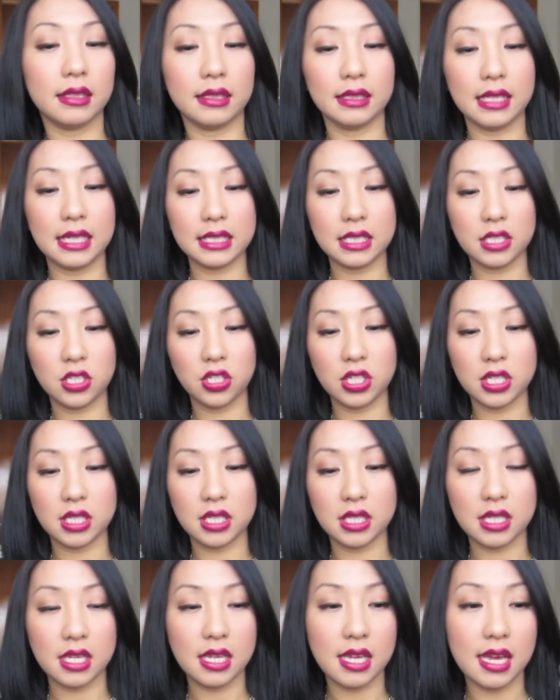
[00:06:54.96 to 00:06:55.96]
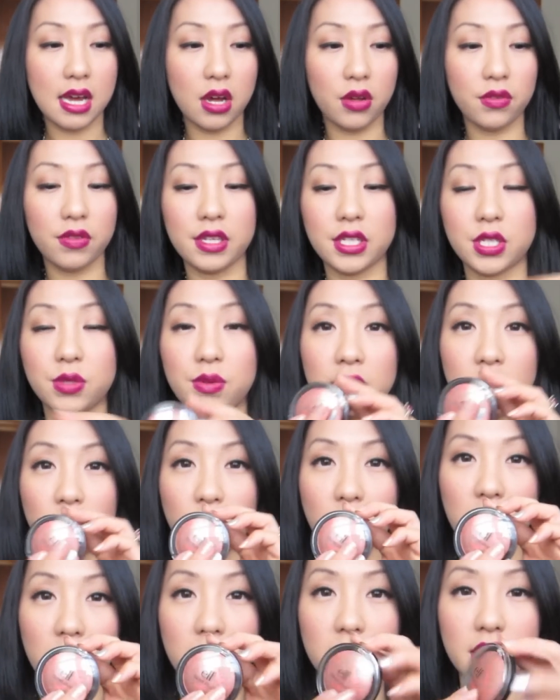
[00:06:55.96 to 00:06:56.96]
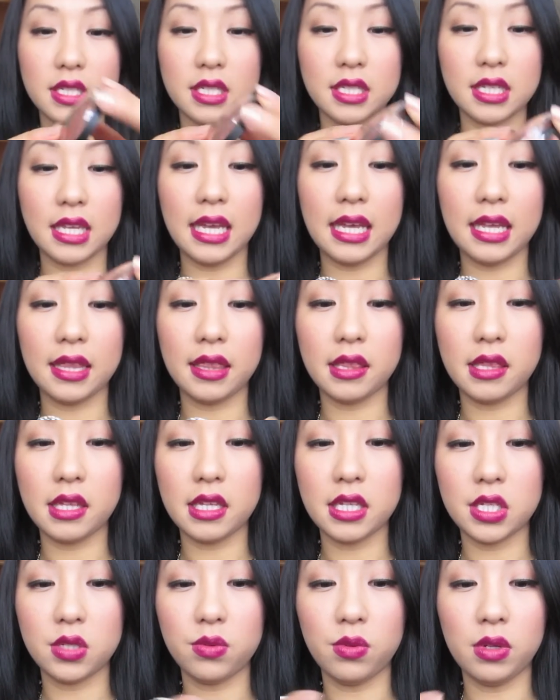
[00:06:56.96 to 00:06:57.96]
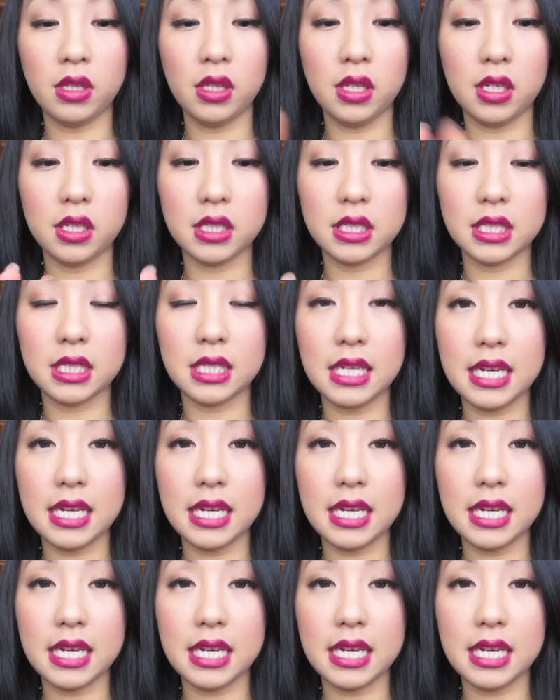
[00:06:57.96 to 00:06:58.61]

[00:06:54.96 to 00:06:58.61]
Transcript: let's just see how this one works. And this one looks